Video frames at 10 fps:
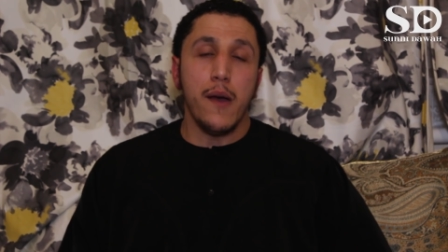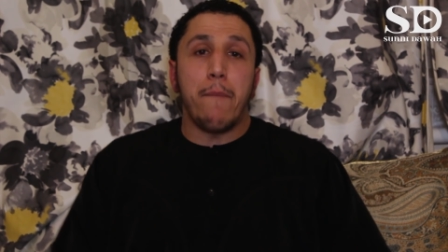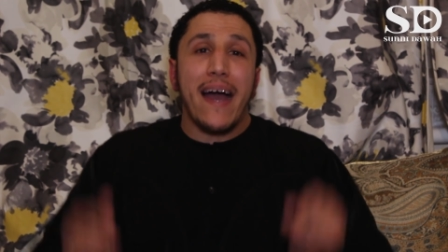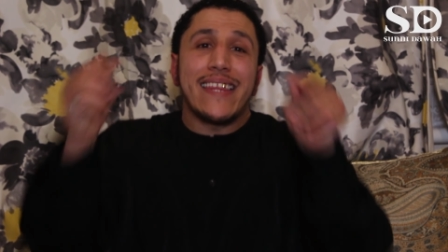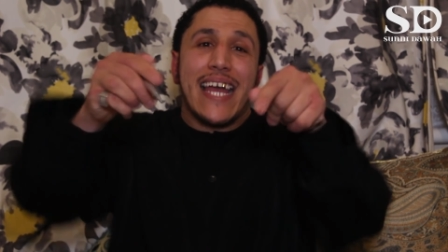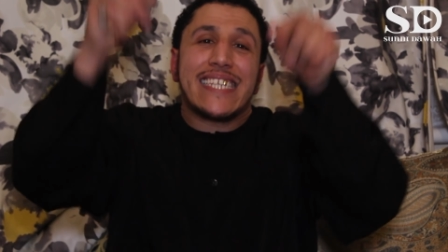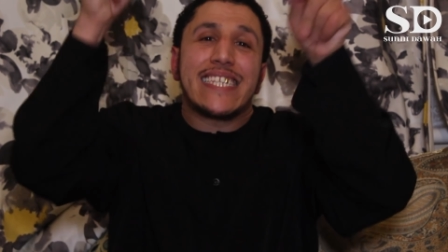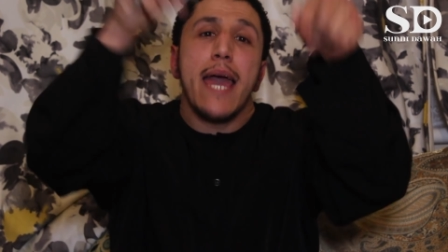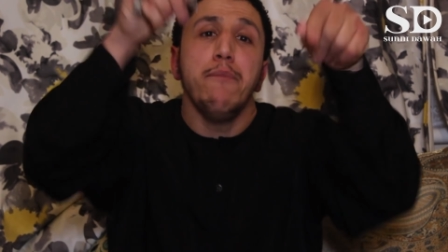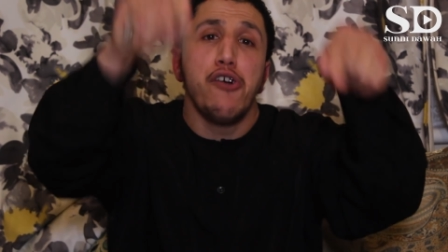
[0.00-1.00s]
But in that
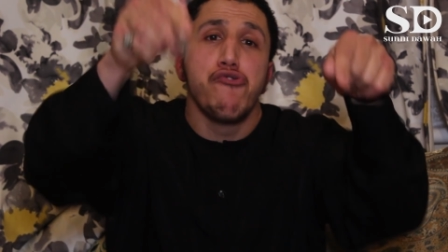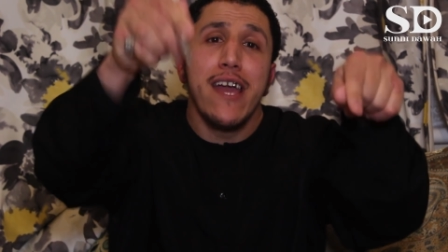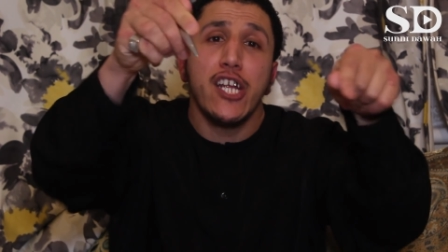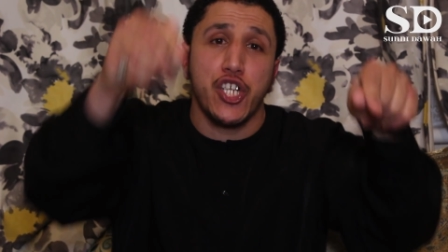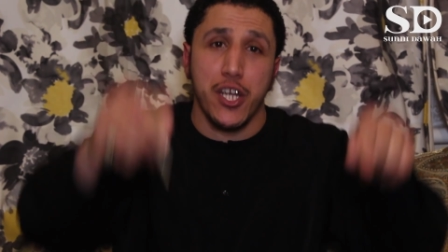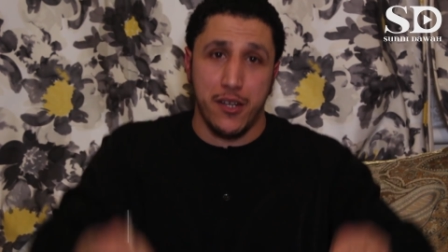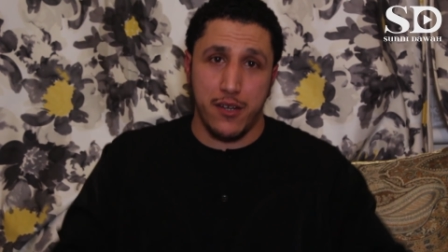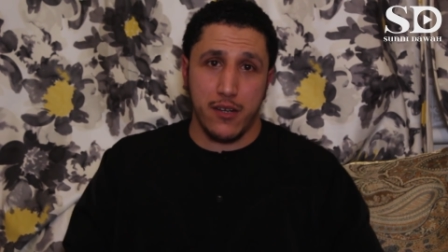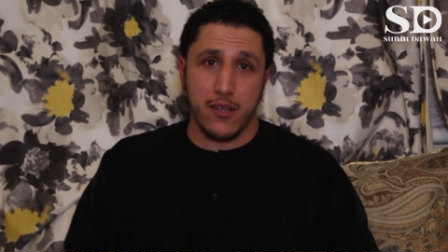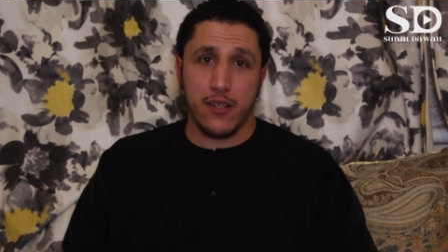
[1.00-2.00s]
same narration,
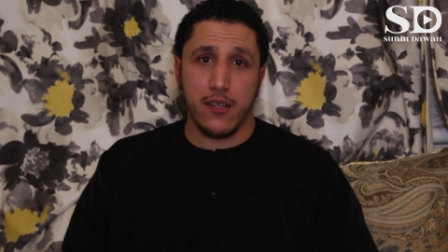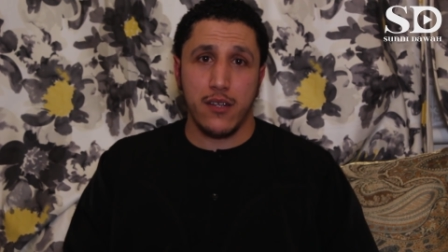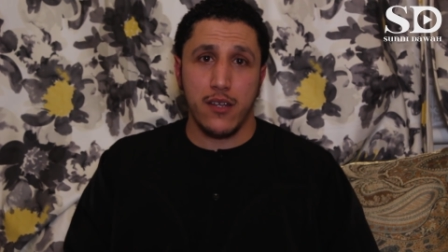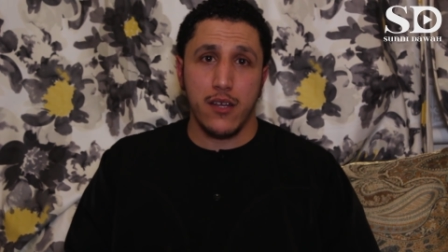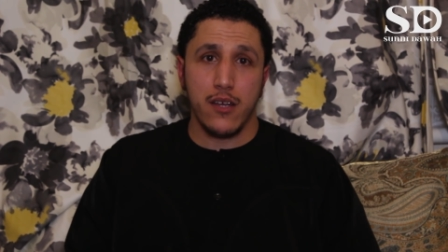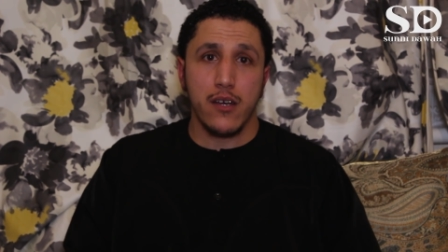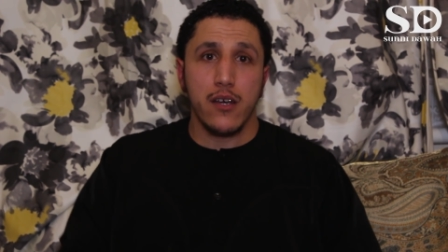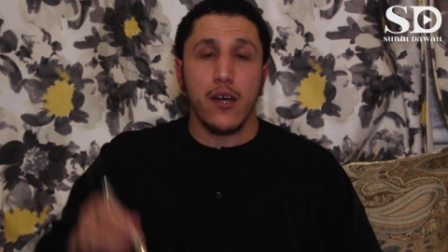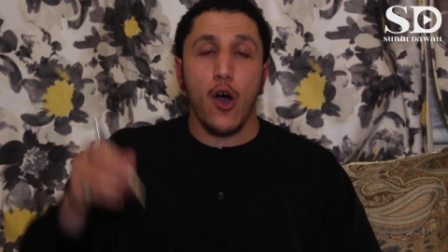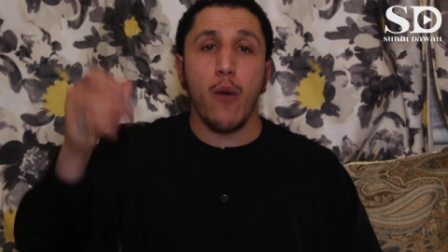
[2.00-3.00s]

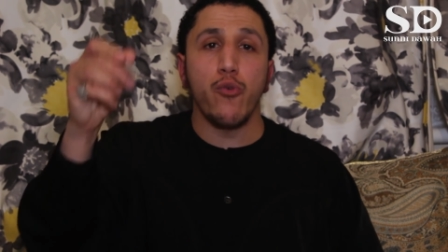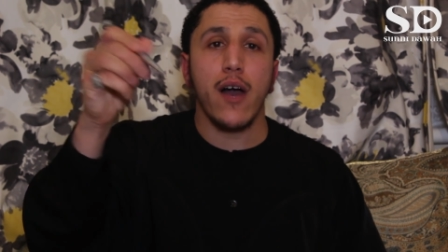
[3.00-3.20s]
Umar